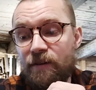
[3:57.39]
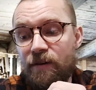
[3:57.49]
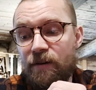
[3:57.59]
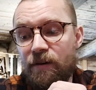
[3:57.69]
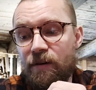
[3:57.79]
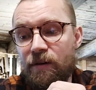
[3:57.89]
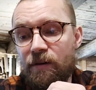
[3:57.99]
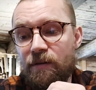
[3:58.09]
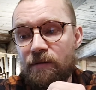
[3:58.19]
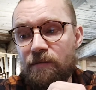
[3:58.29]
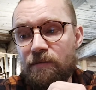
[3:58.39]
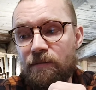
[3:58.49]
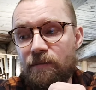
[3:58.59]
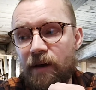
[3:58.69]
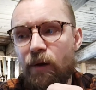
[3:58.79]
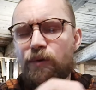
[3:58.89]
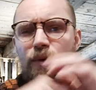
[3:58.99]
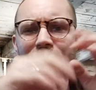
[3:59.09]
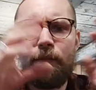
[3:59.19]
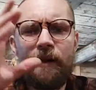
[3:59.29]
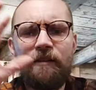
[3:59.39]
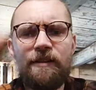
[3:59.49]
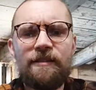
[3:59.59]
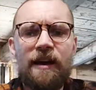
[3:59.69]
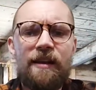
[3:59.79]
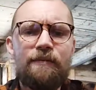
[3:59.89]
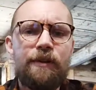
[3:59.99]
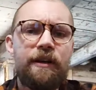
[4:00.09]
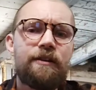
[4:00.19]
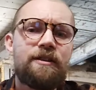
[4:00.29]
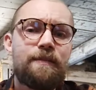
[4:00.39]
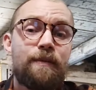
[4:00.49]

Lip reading: I also have a better understanding of what the customer